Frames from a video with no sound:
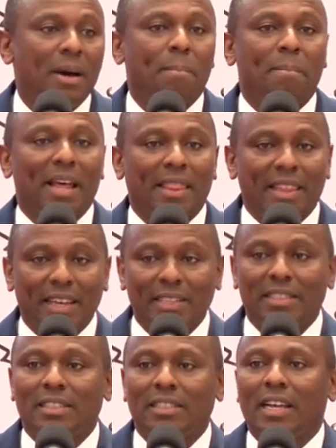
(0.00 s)
but
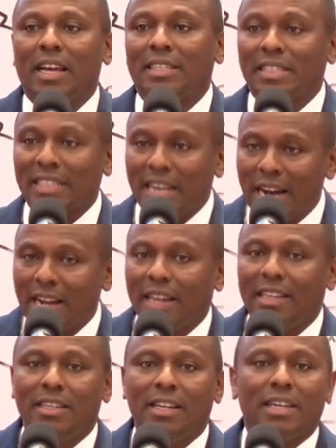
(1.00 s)
this, as young
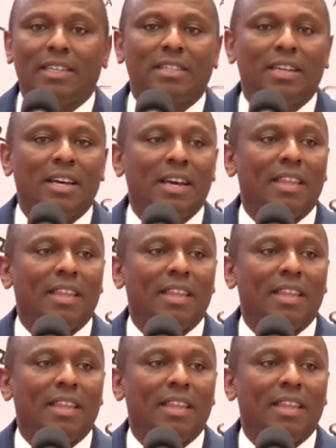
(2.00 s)
leaders,